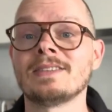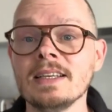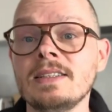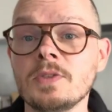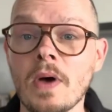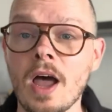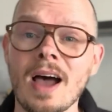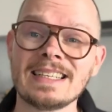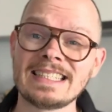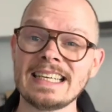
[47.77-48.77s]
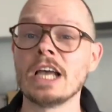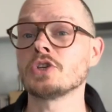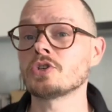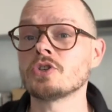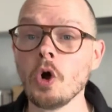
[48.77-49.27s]
this is where I see
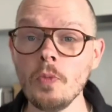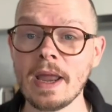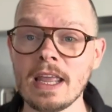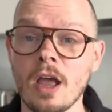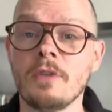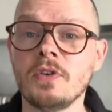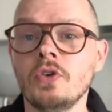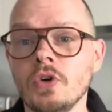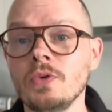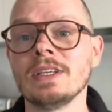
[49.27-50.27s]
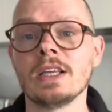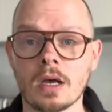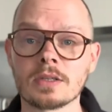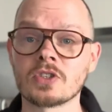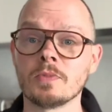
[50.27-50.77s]
so many of you losing
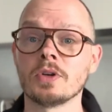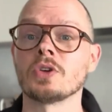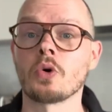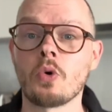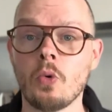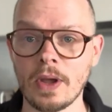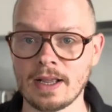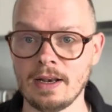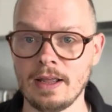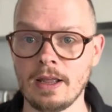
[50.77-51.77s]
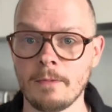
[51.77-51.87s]
customers quickly.